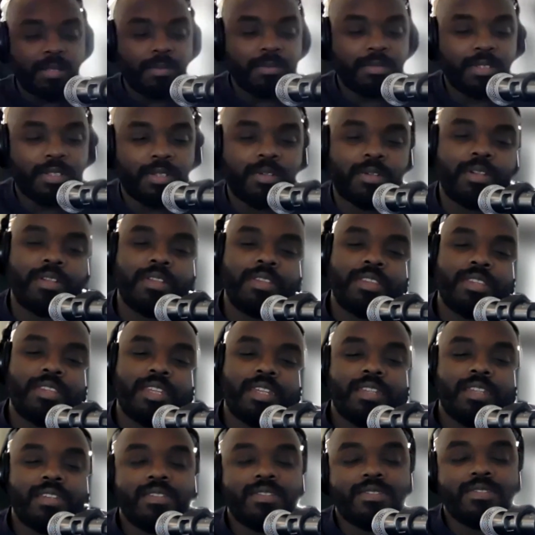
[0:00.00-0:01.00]
Lauren,
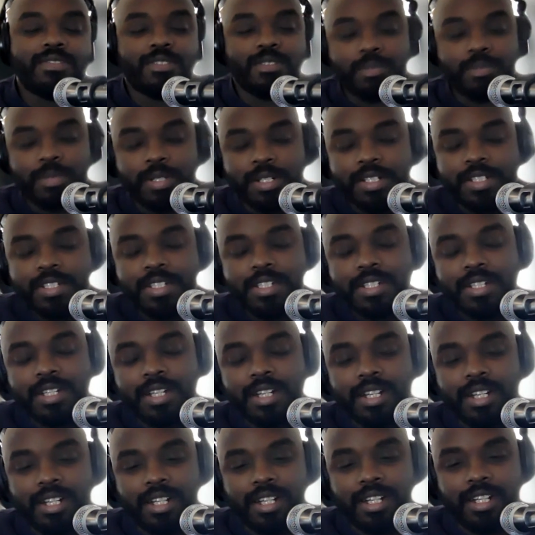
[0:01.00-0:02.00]
thank you so much
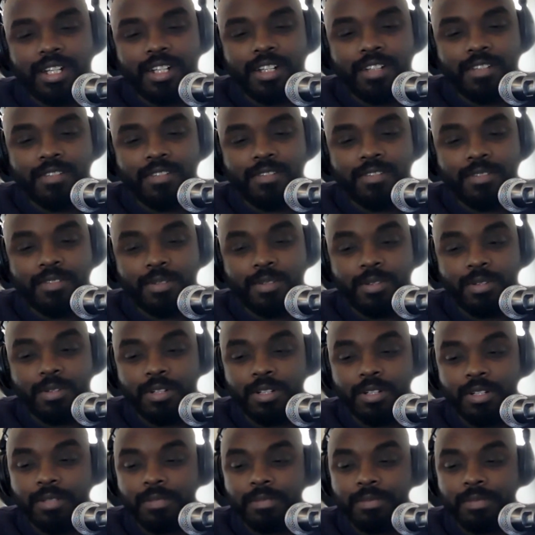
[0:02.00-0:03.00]

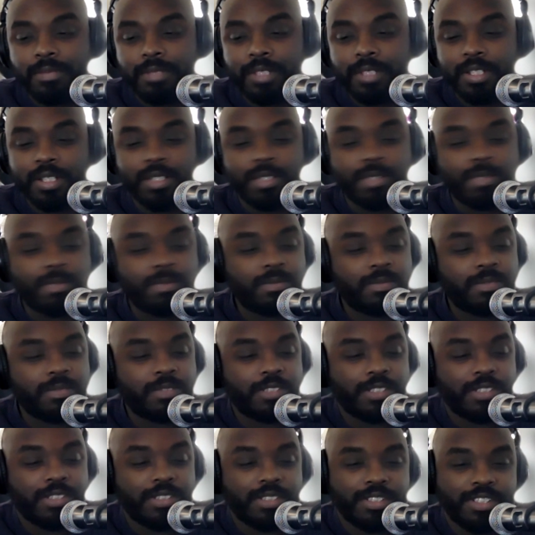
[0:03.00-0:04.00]
for,
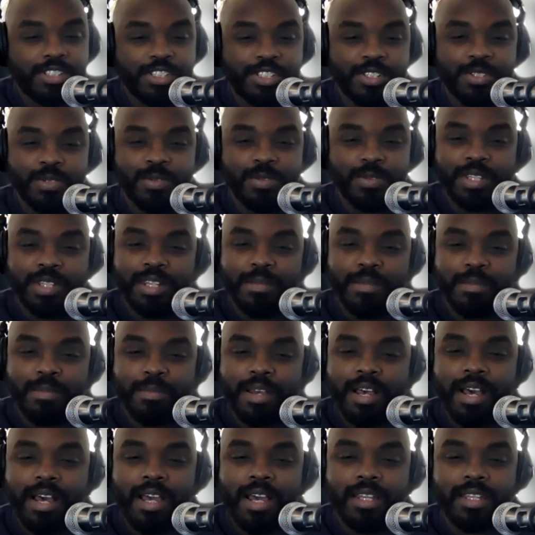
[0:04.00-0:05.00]
joining the
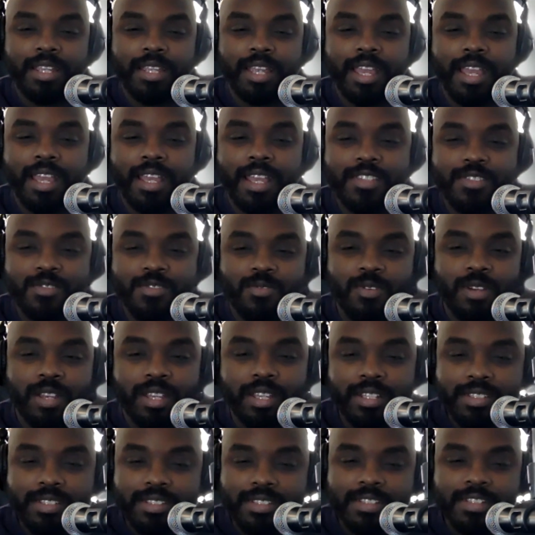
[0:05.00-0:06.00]
podcast
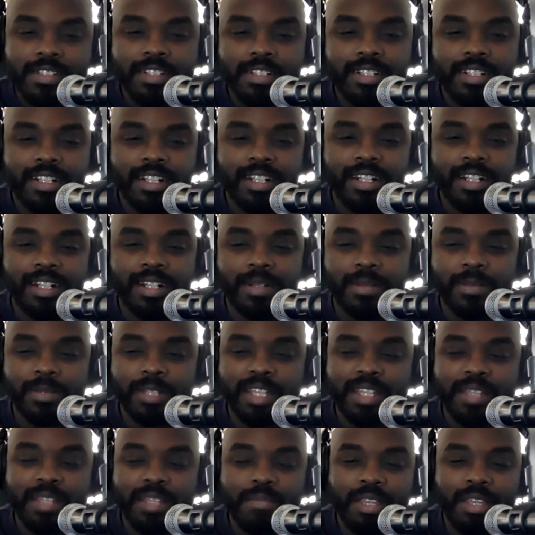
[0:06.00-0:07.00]
ranks,
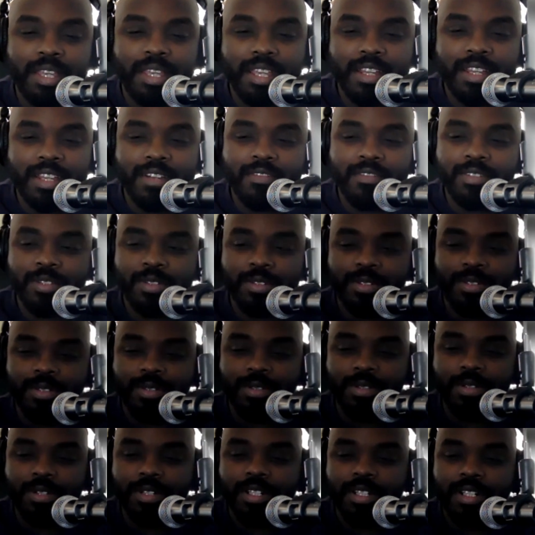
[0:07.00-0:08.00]
letting me interview
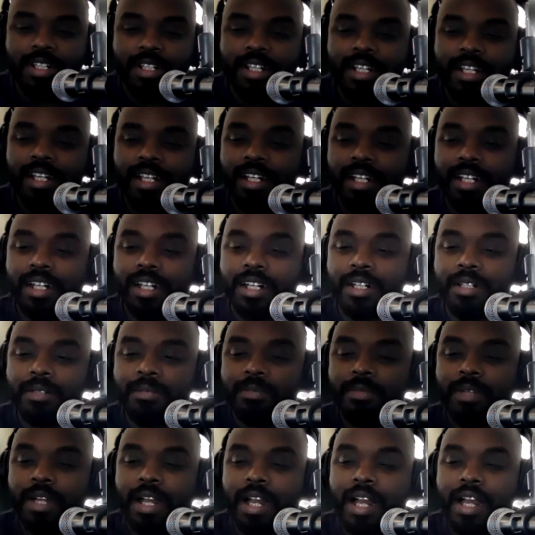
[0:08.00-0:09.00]
you.
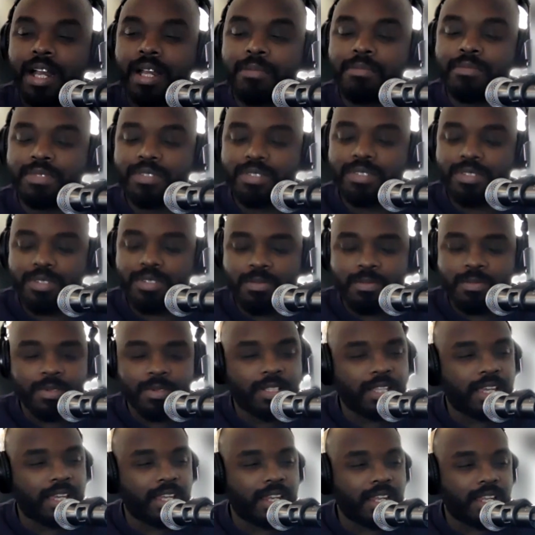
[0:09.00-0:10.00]
I'm super
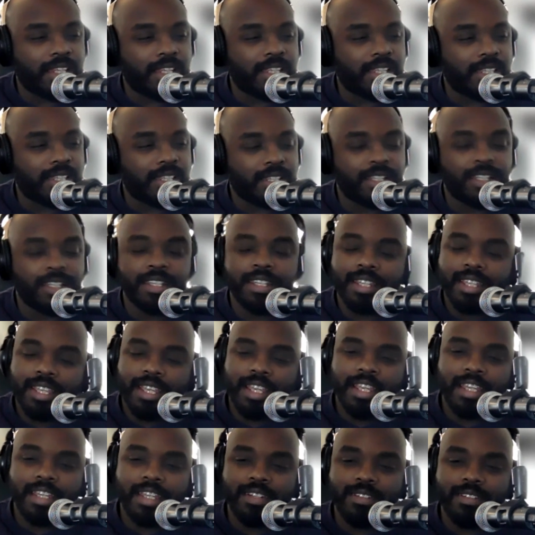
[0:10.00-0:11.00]
glad I didn't
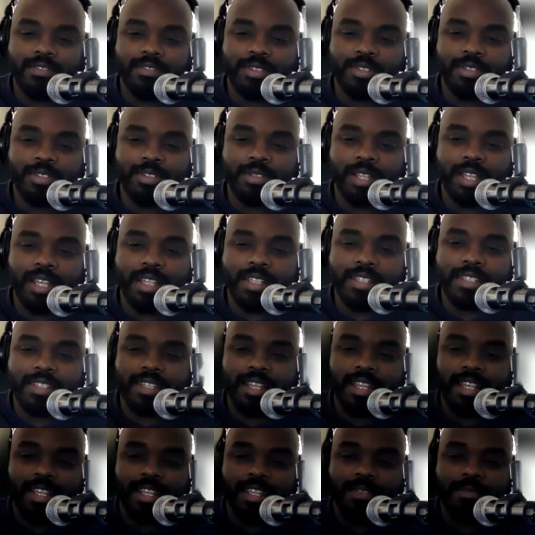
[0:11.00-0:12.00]
interview you last
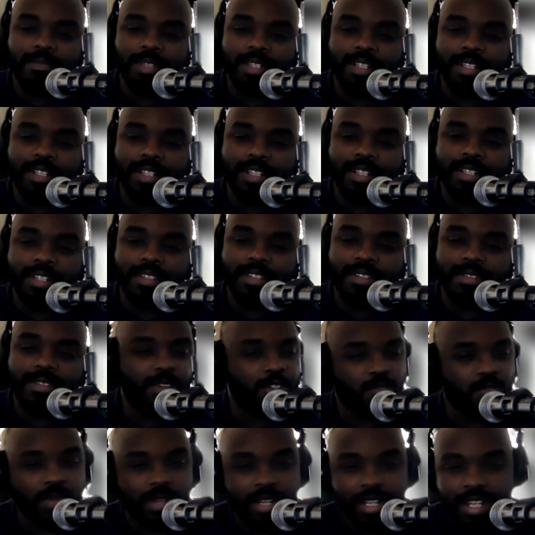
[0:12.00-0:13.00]
night because who
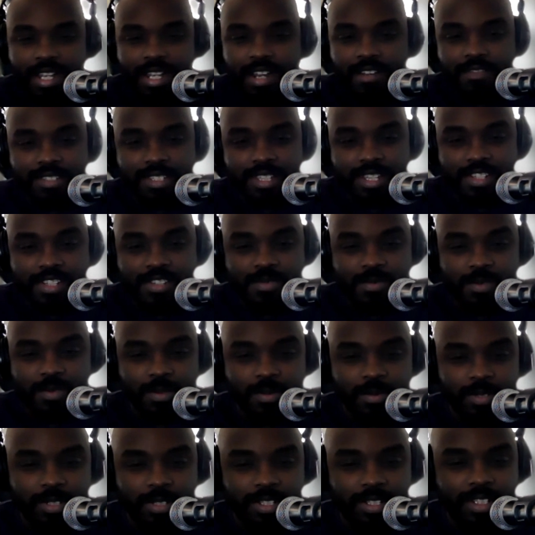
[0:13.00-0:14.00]
knows where the conversation would
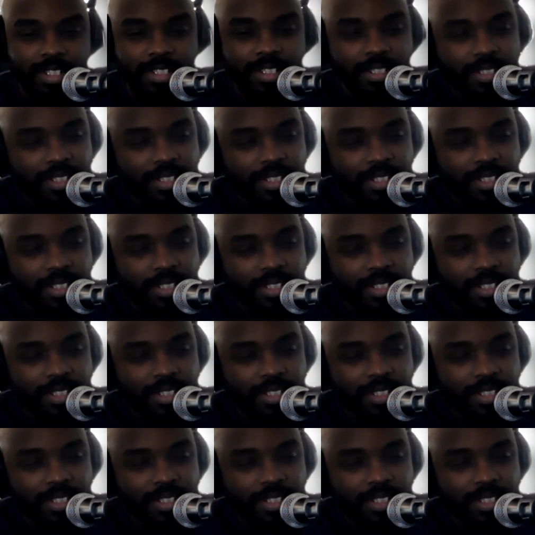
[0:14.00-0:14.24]
have went.